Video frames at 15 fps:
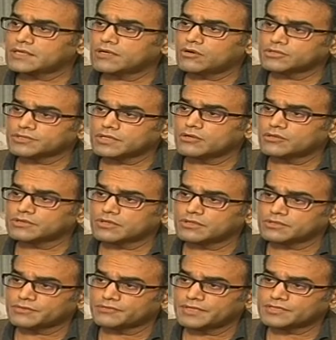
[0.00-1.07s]

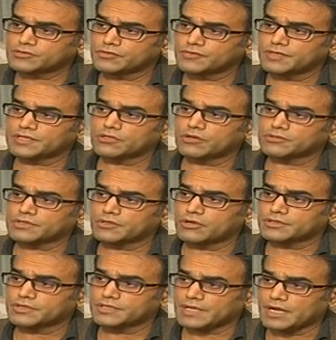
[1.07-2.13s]
on the face of it,
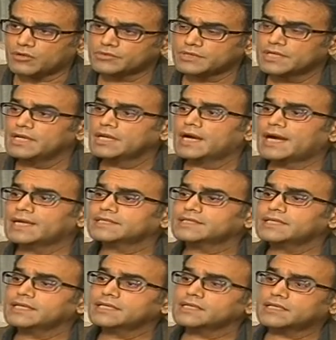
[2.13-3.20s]
on the ground, I
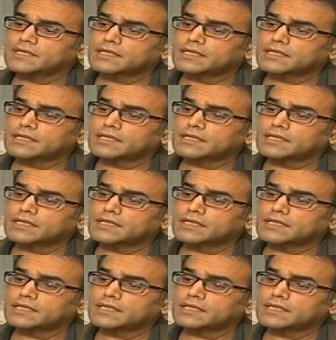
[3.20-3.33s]
think